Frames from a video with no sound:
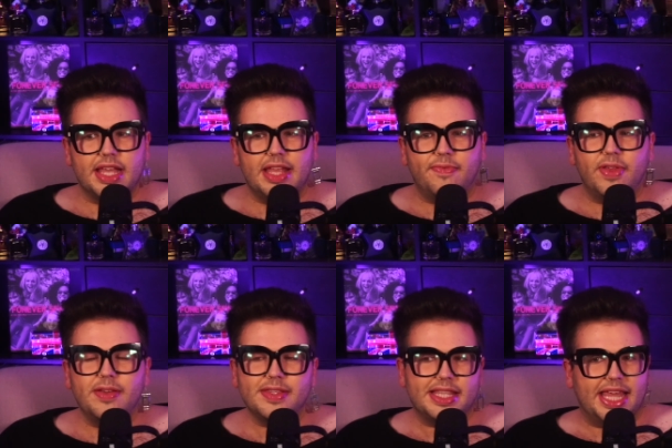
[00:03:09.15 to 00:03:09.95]
it
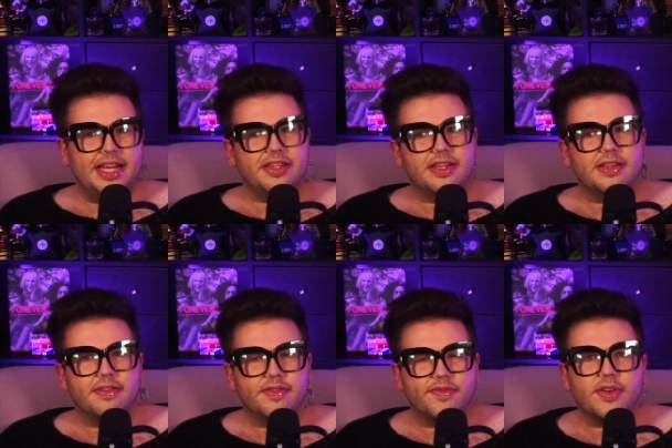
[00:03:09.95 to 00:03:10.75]
feels late
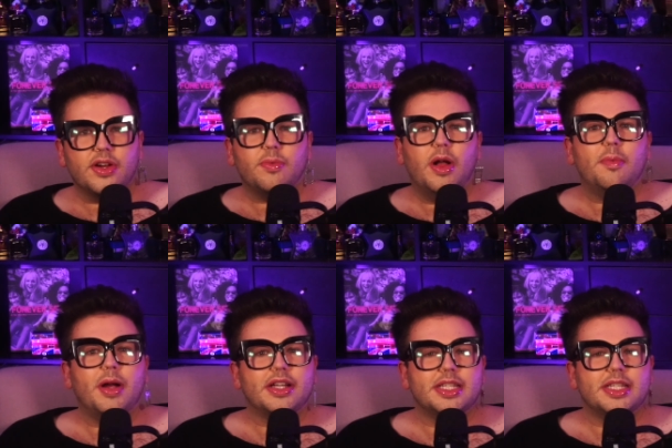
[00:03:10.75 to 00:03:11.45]
for Walmart